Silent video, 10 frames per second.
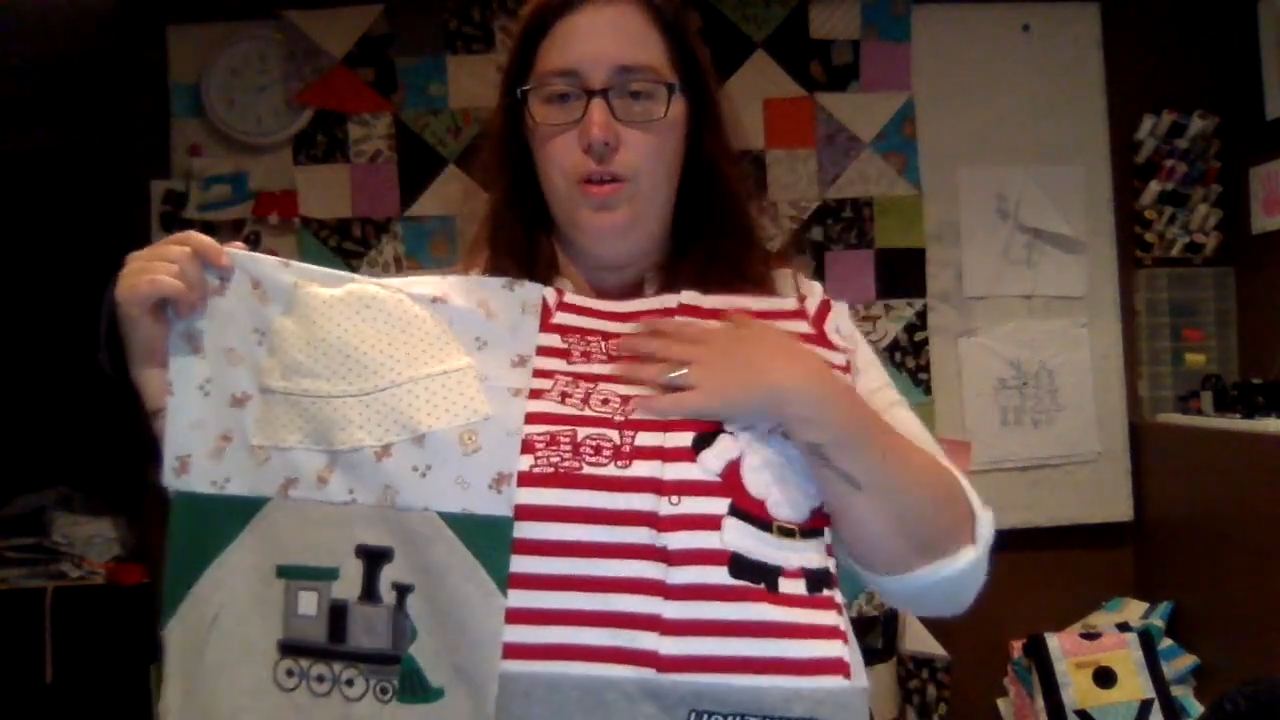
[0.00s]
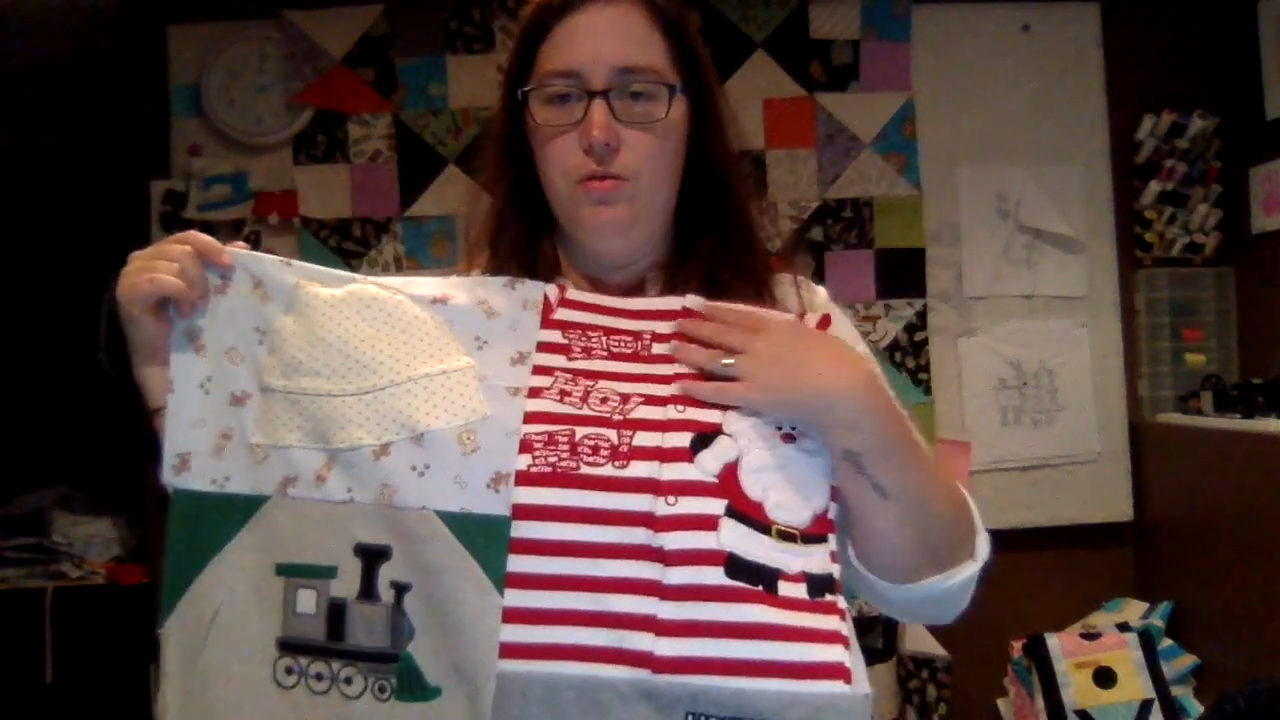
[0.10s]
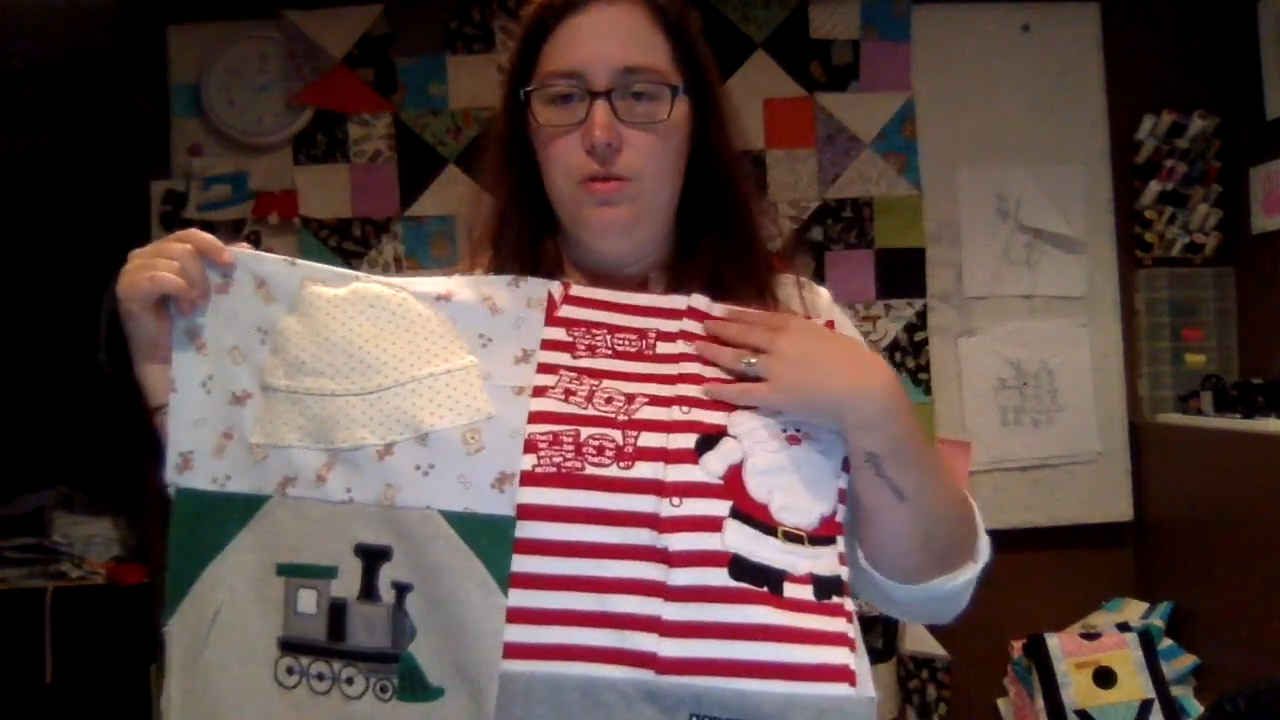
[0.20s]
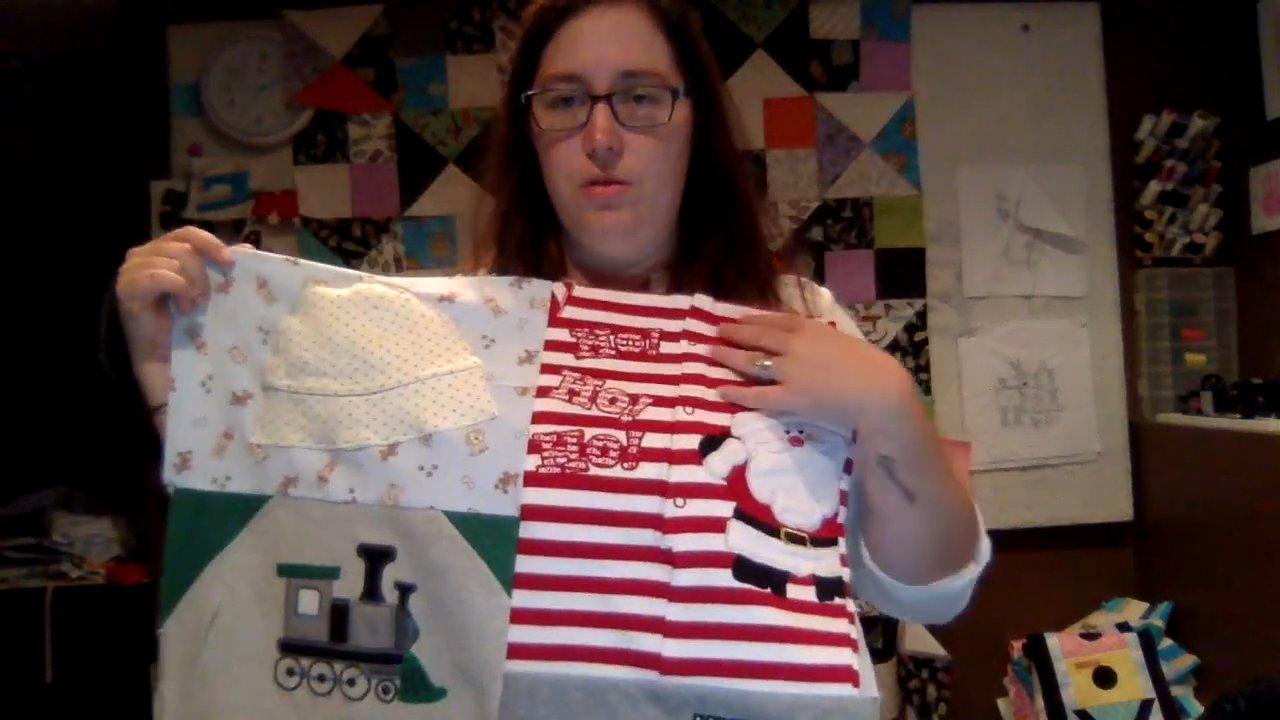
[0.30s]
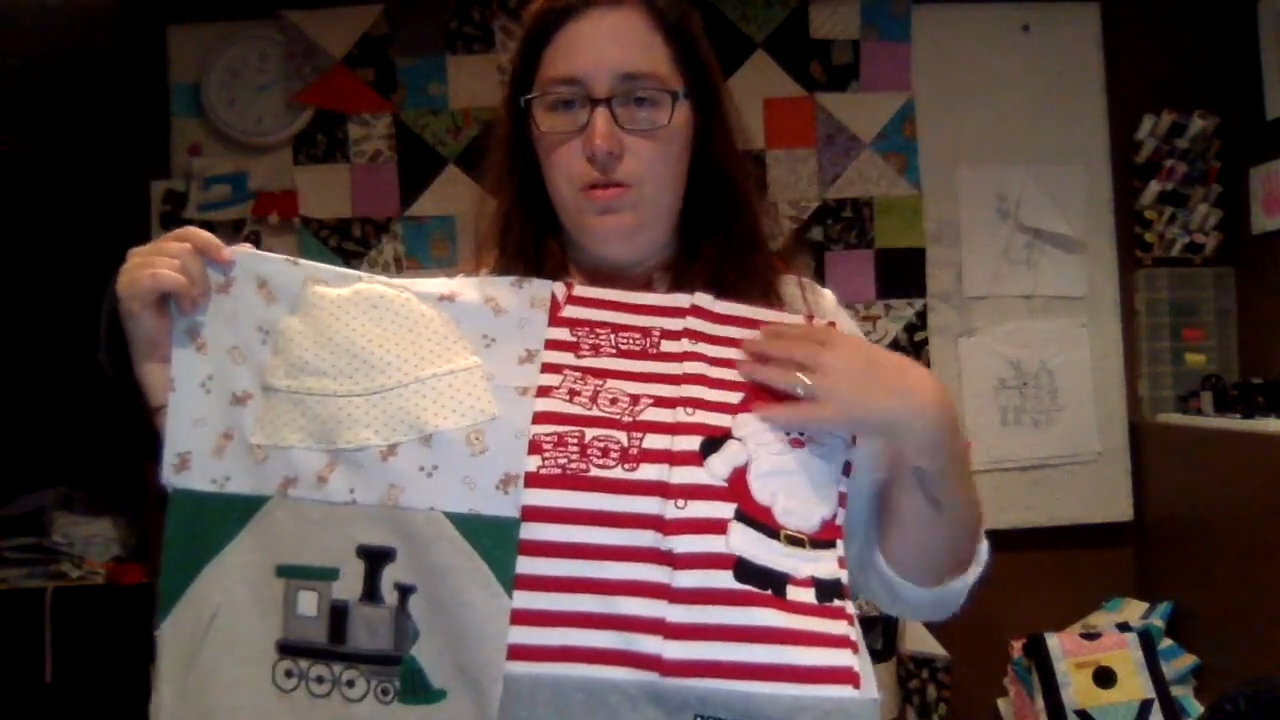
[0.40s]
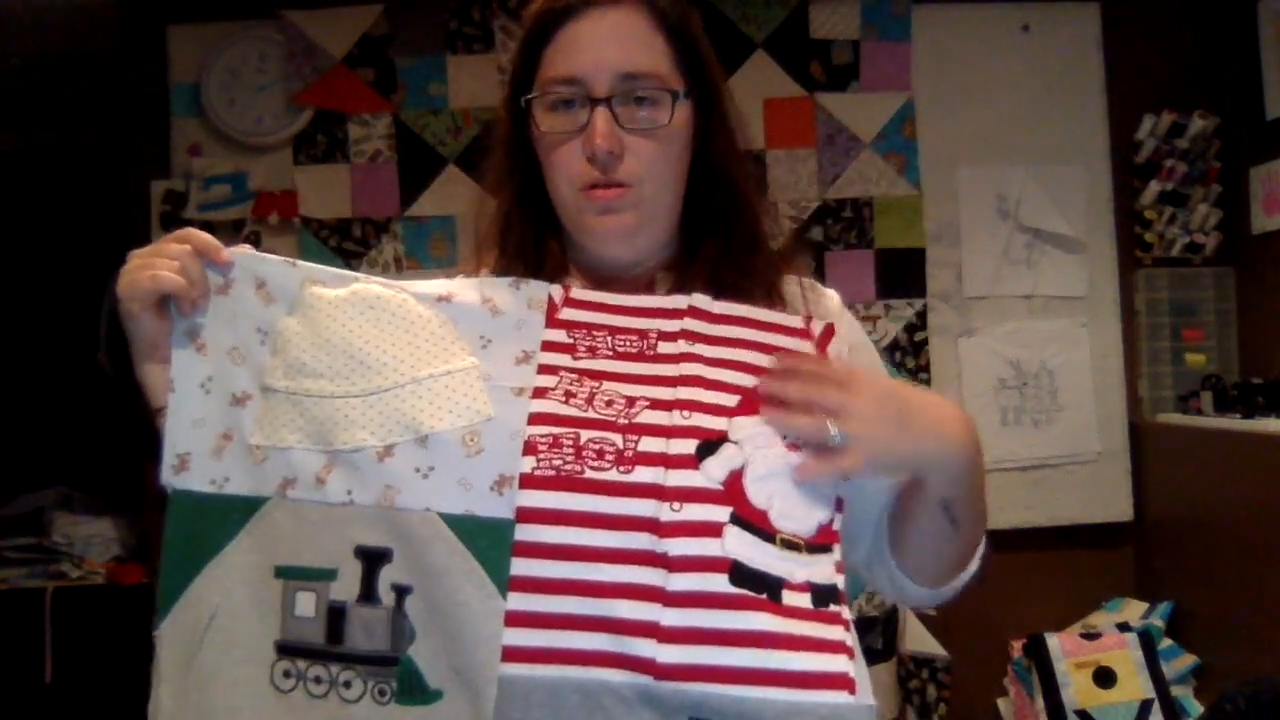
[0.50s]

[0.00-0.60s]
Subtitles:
rows,